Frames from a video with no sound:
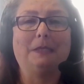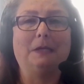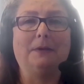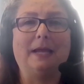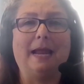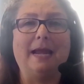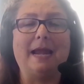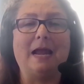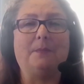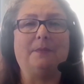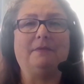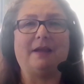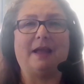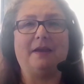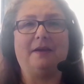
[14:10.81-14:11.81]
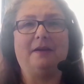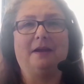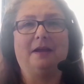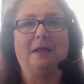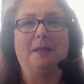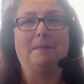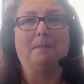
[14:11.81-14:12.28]
Okay, and now we've got
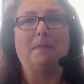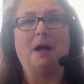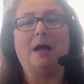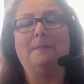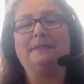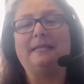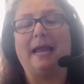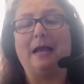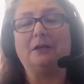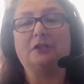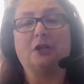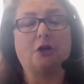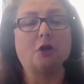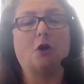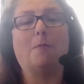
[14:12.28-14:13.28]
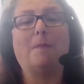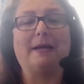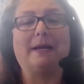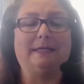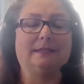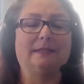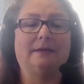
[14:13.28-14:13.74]
mom's house that
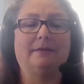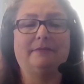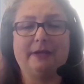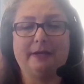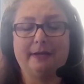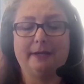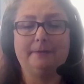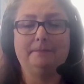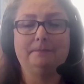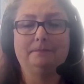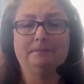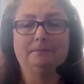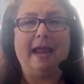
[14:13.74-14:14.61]
nobody's living in.